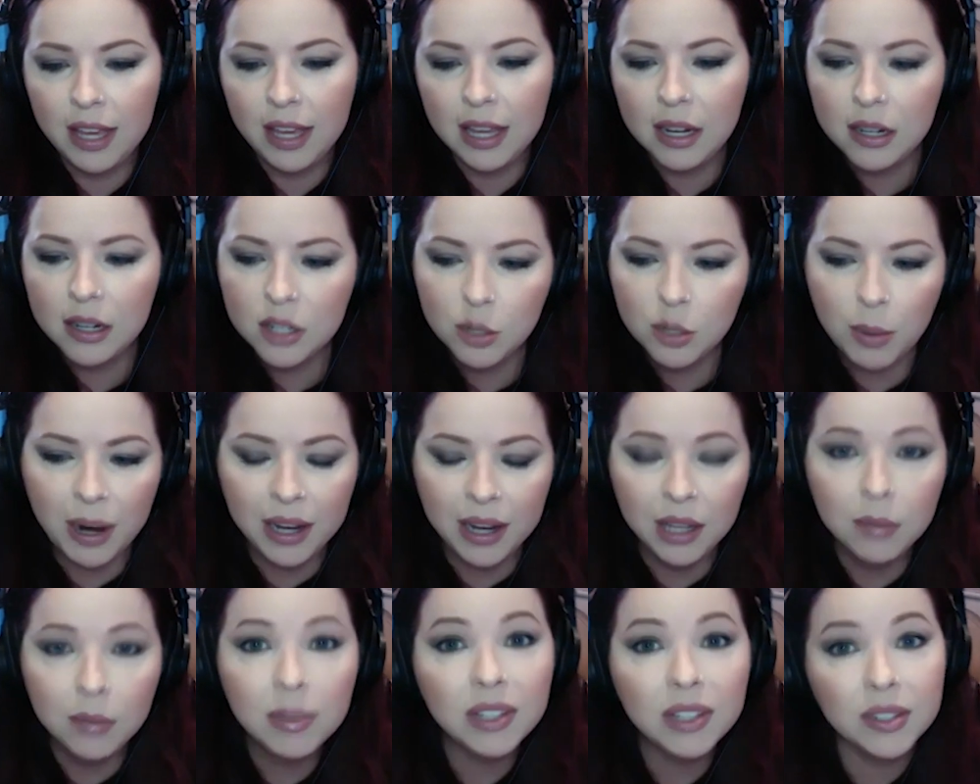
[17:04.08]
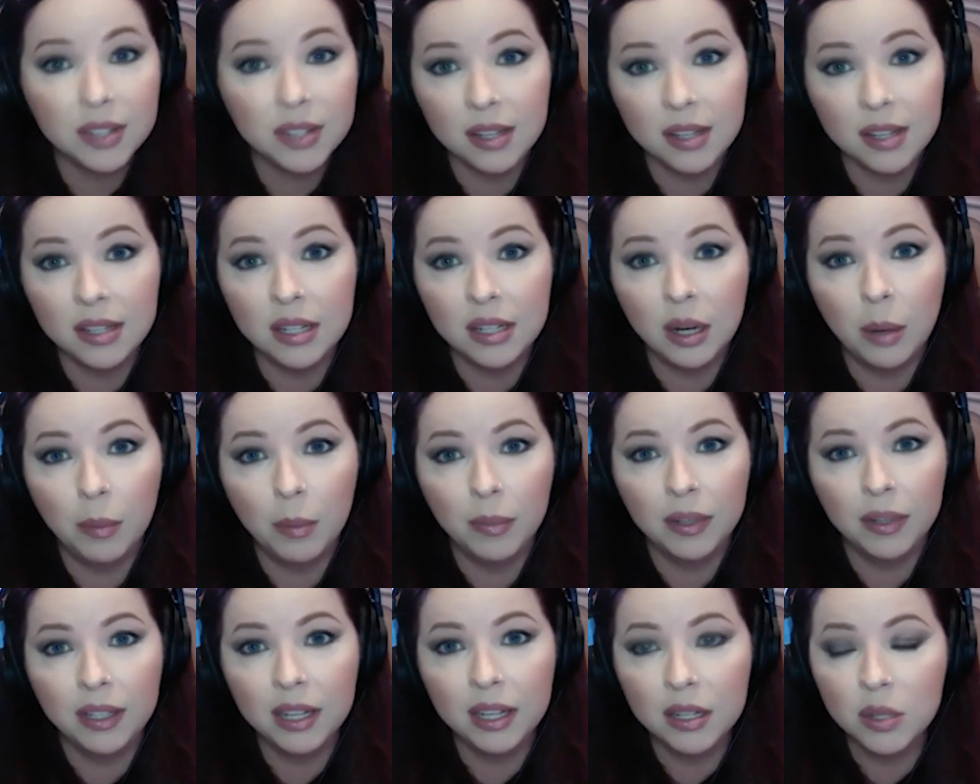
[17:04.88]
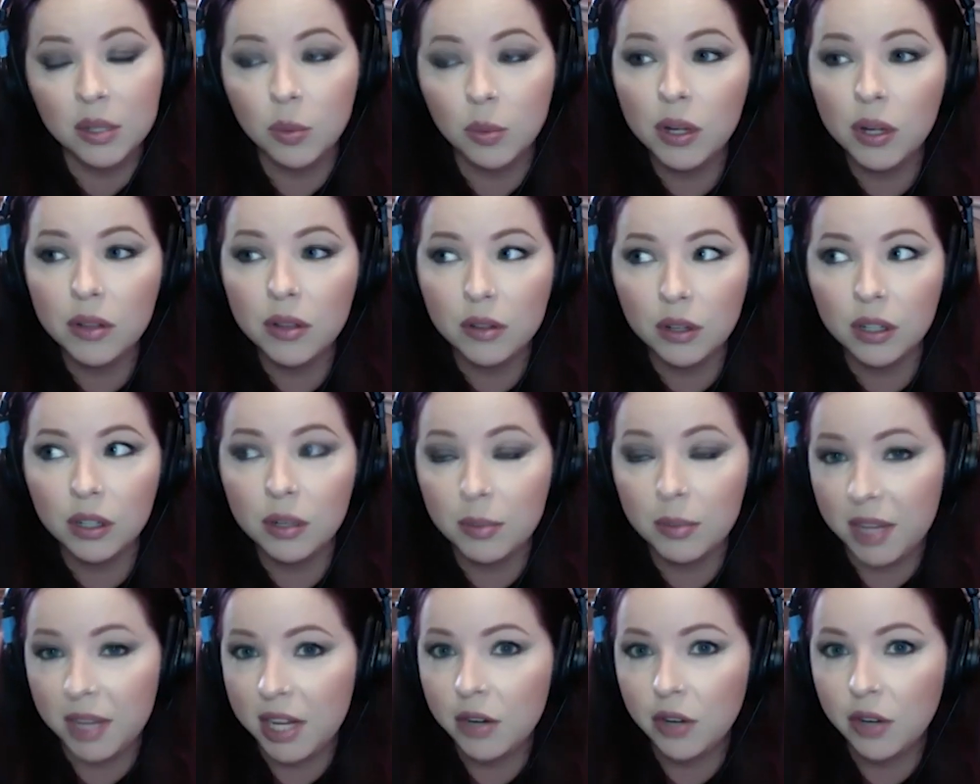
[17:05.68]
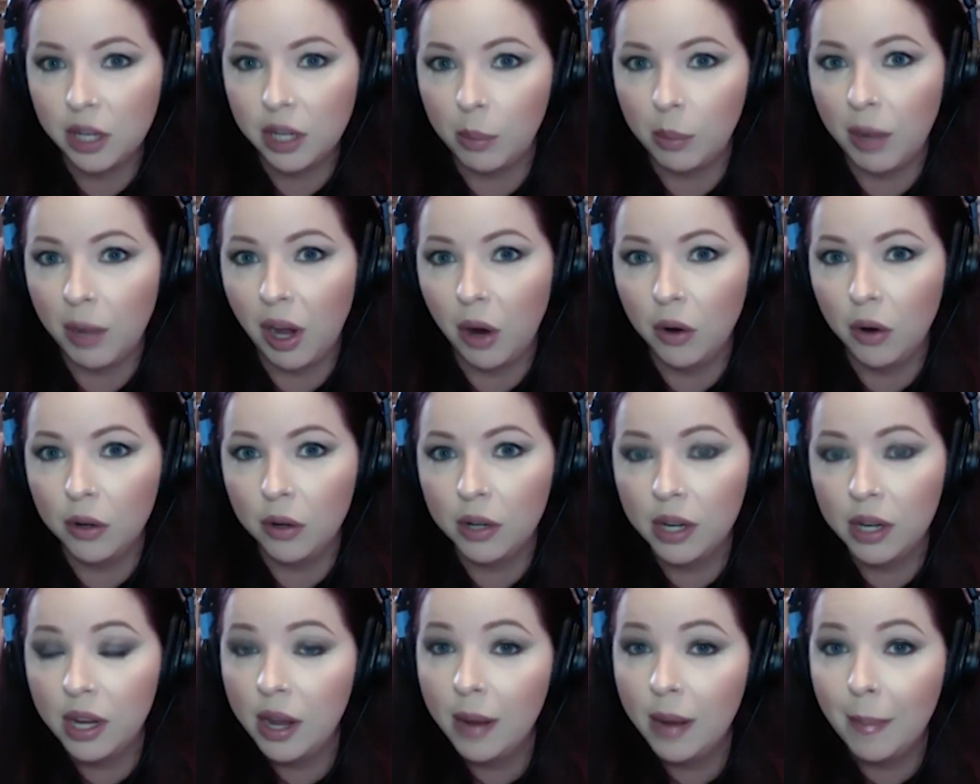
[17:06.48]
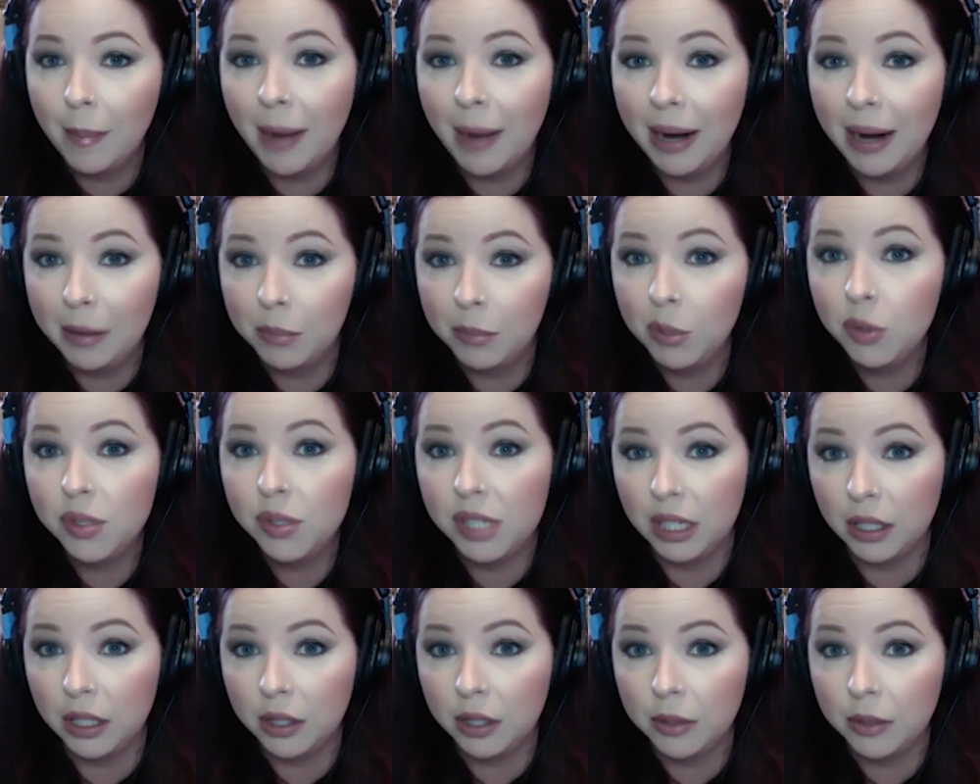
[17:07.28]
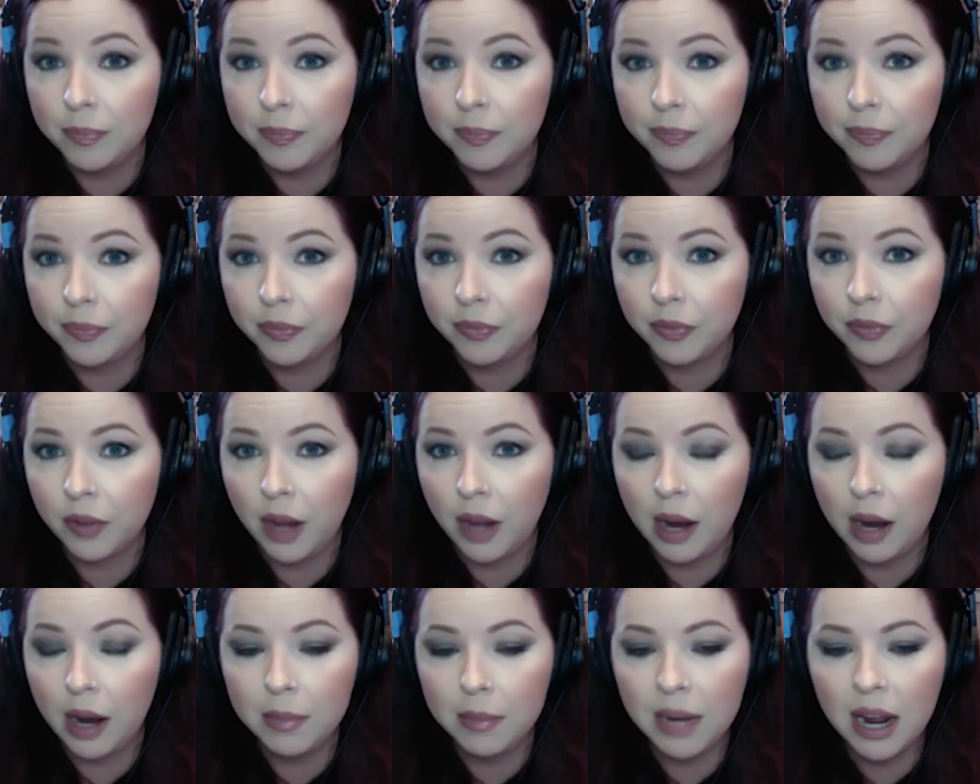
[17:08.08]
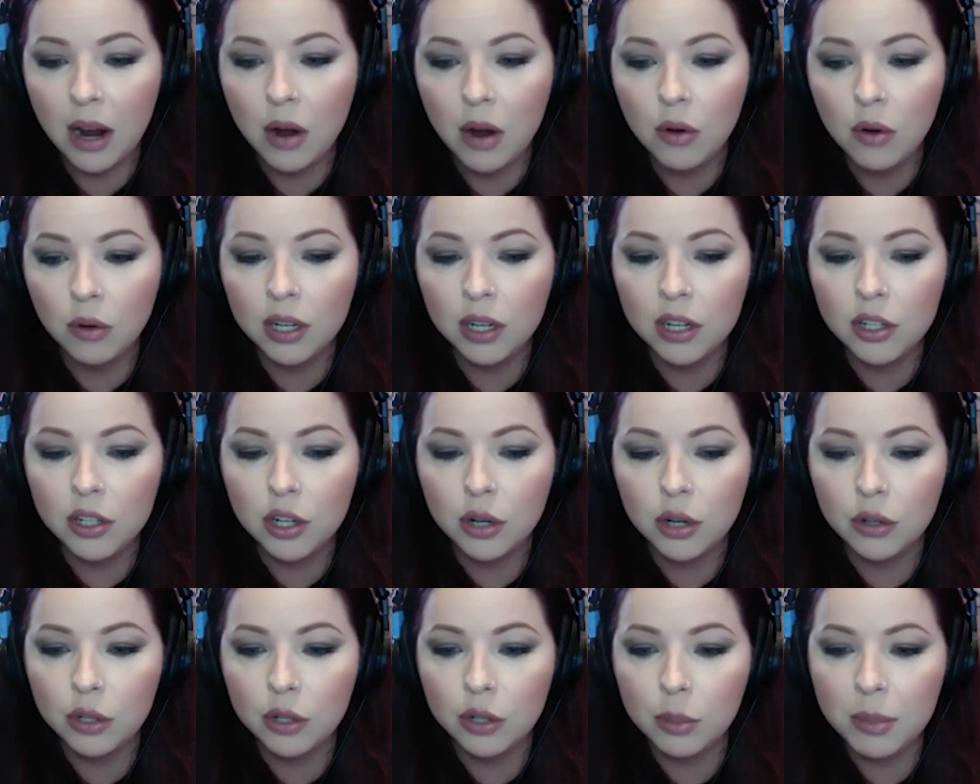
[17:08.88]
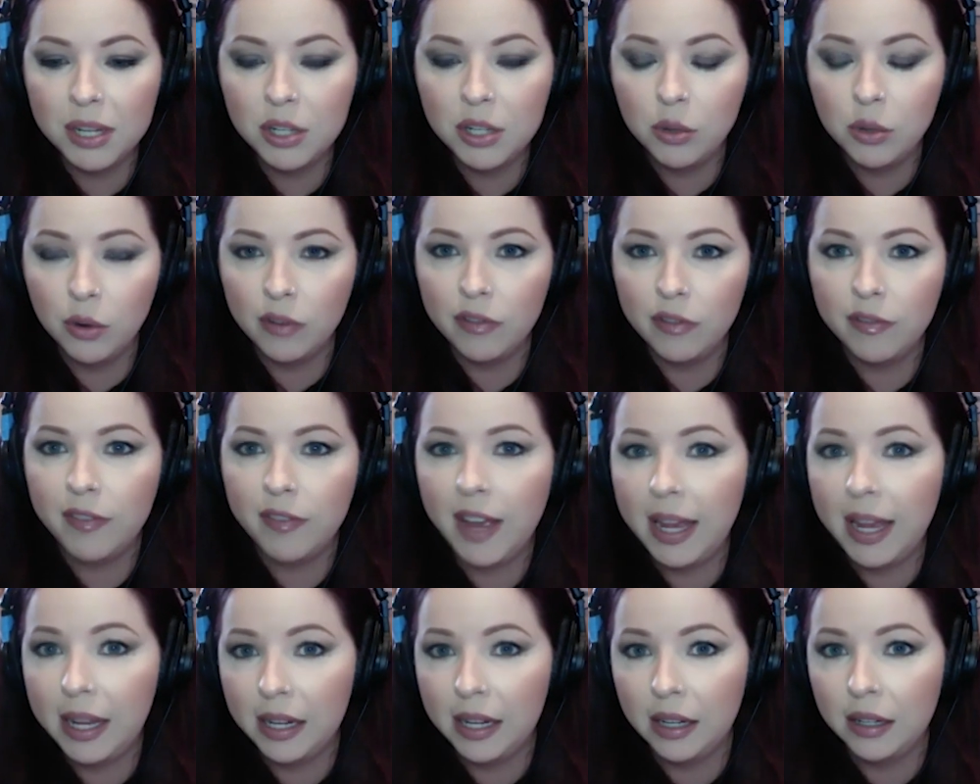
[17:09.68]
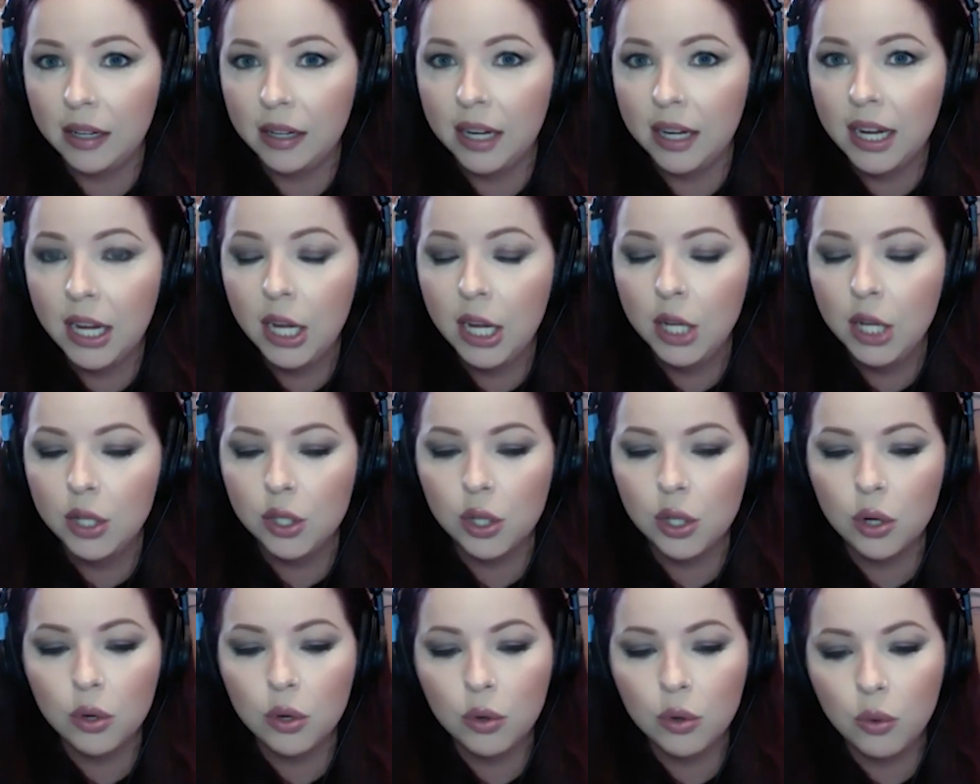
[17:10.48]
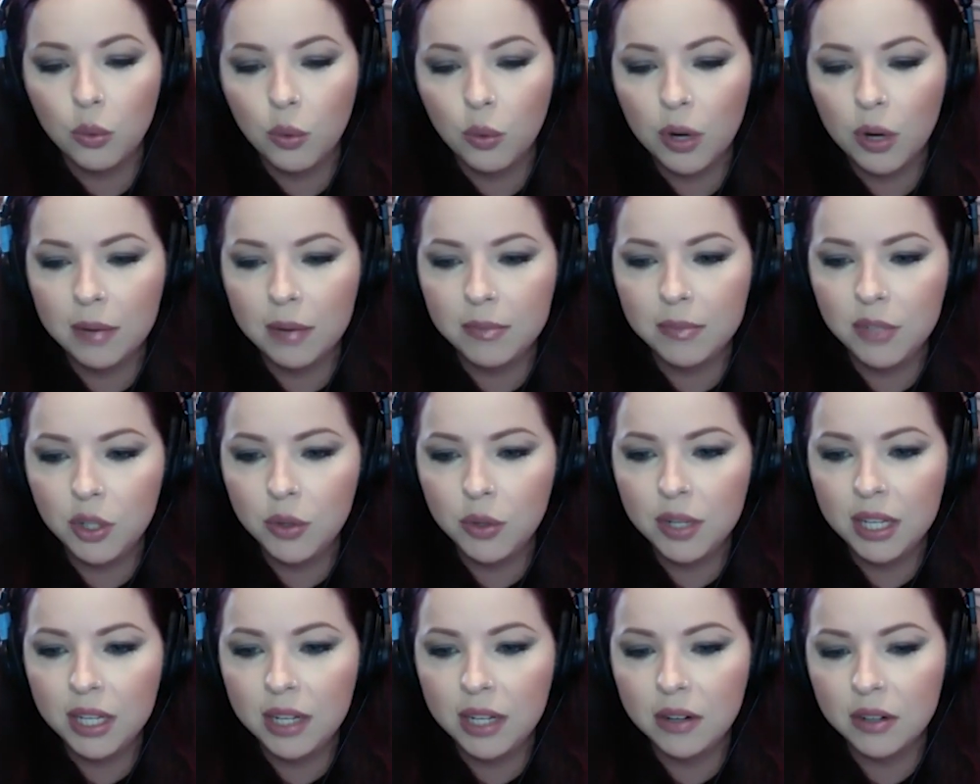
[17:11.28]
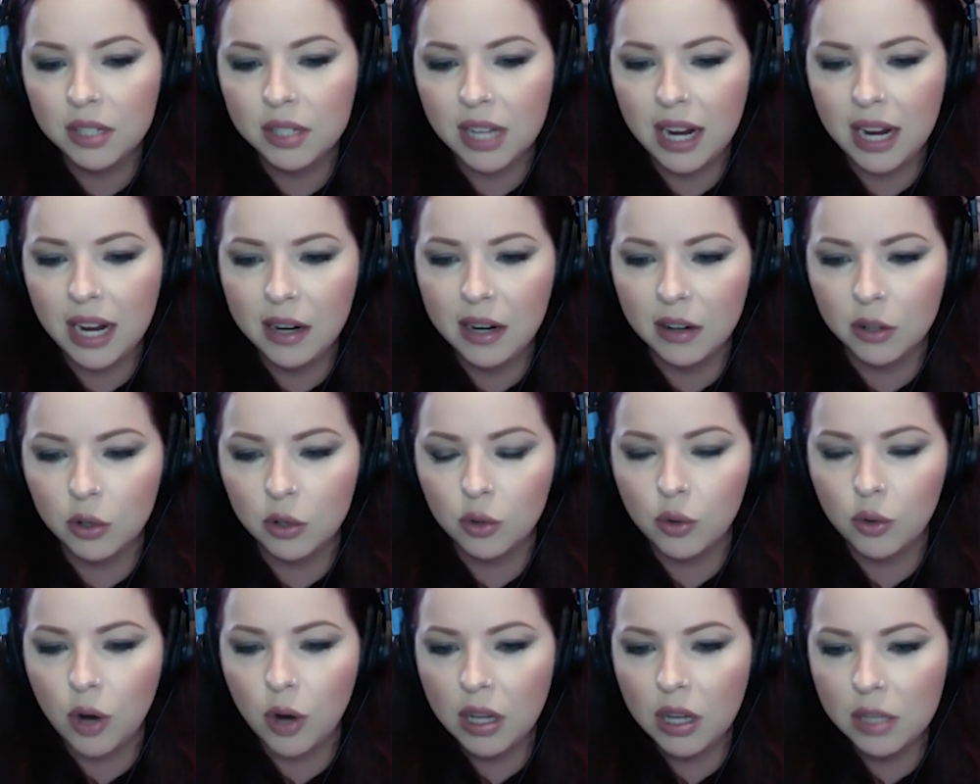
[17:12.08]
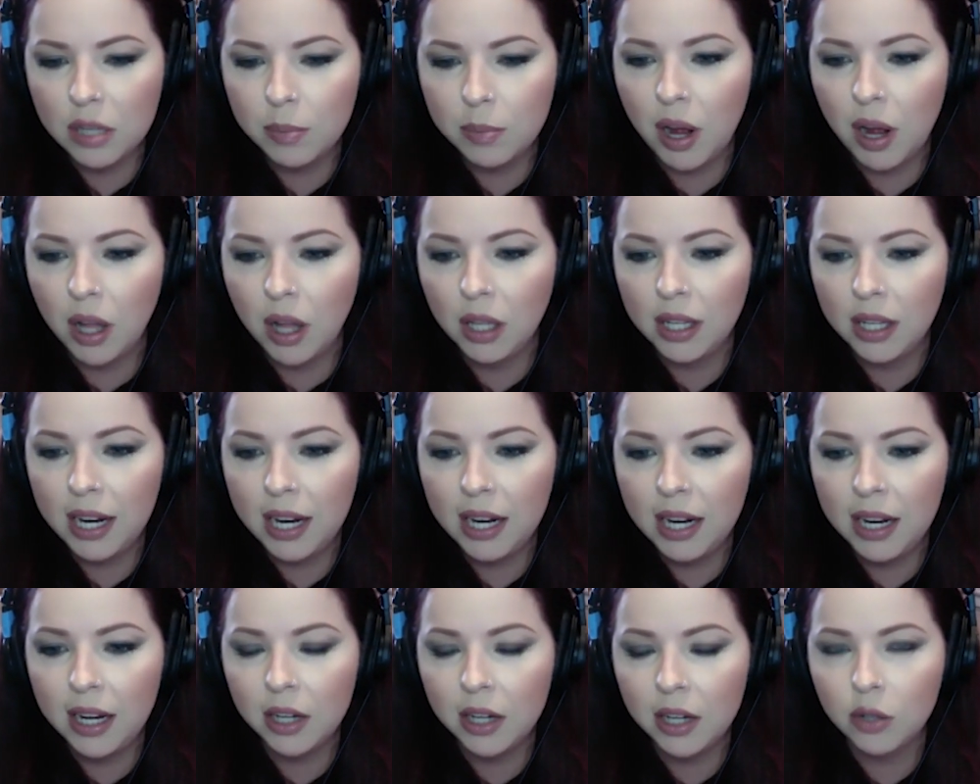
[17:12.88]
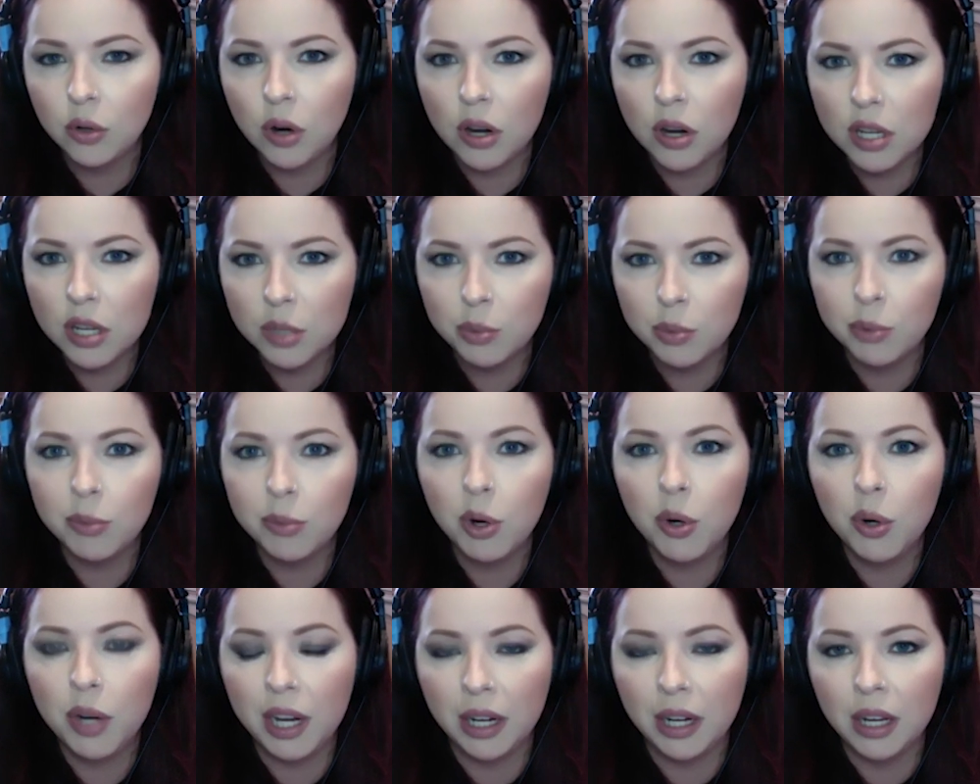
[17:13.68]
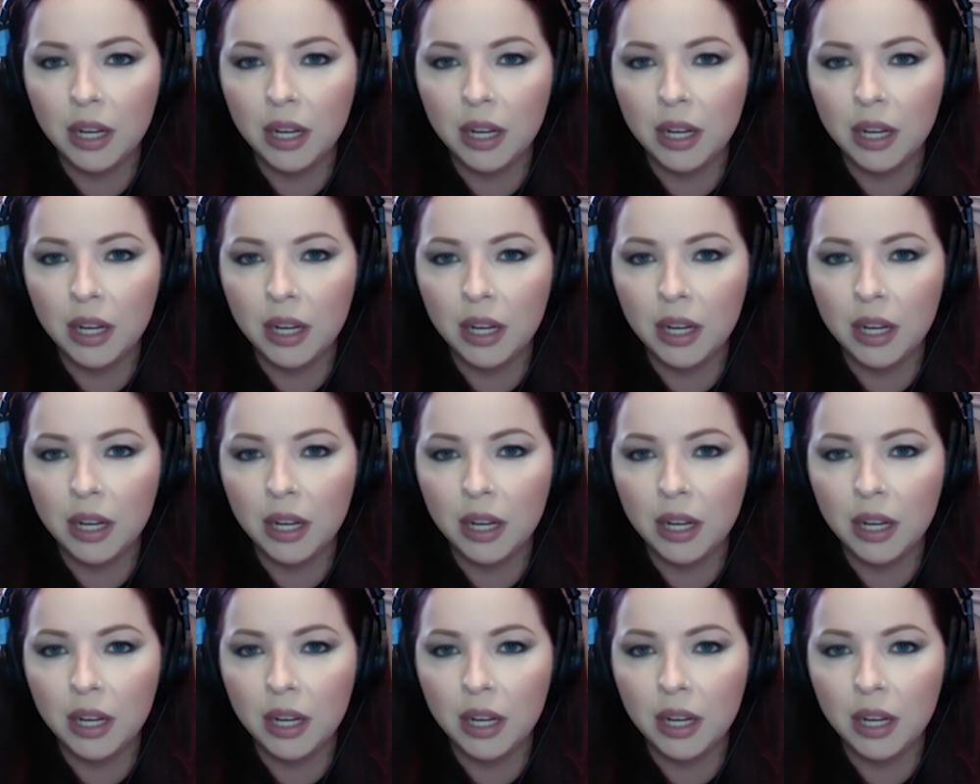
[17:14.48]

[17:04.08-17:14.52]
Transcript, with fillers: into my email system, guess what they're going to be hearing about? My music. I'm now going to turn them into a fan. So what I'm doing here is kind of cross-pollinating, cross-promoting.